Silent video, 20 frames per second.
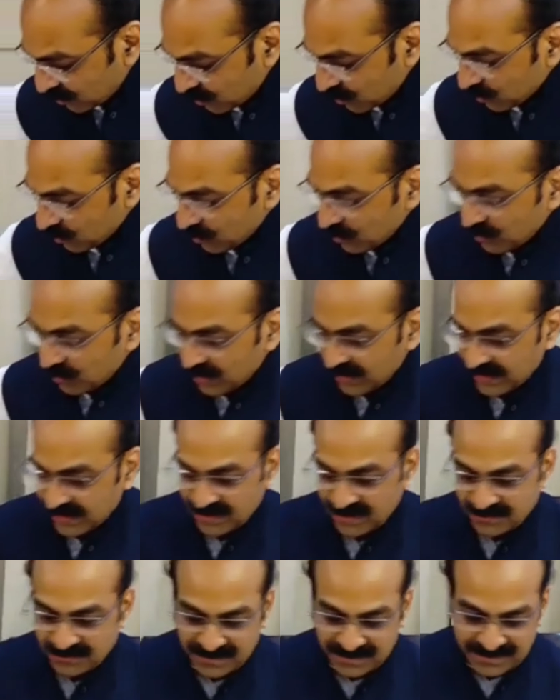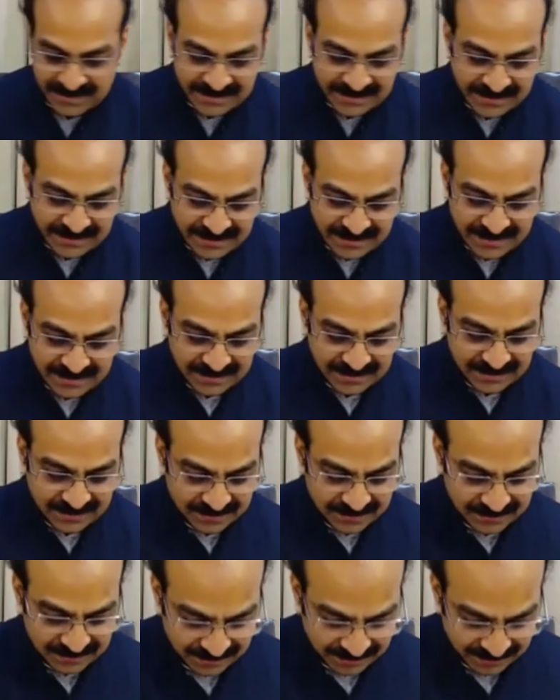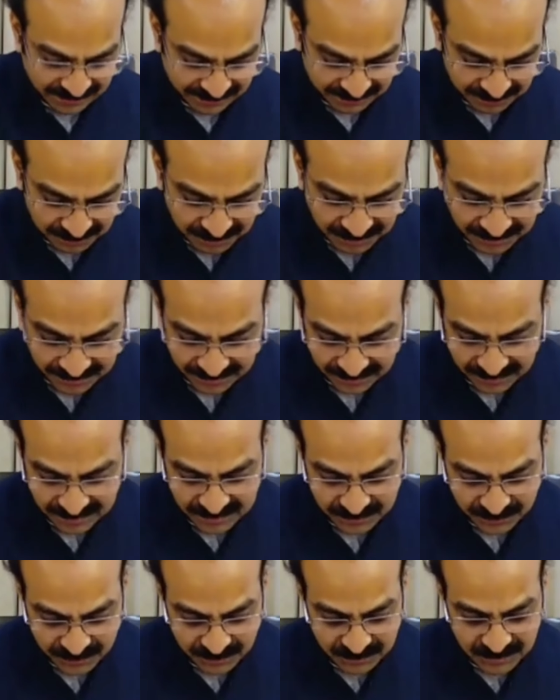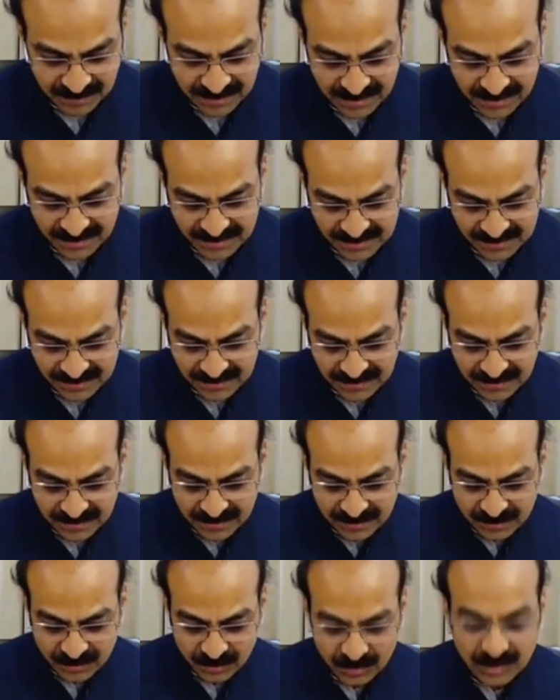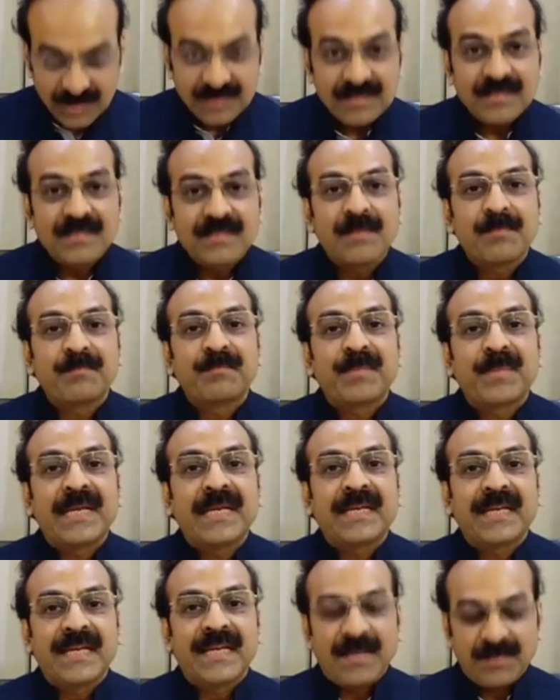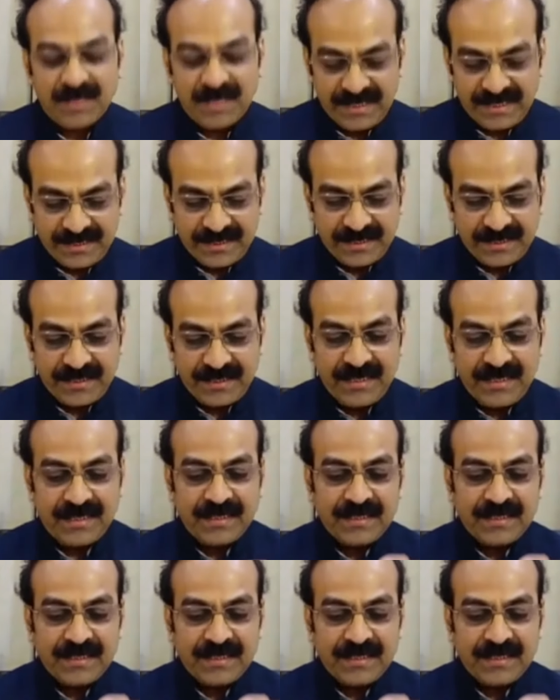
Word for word: you here a very antique and uh, collectible necklace from Banaras. So this is a pink enameling technique.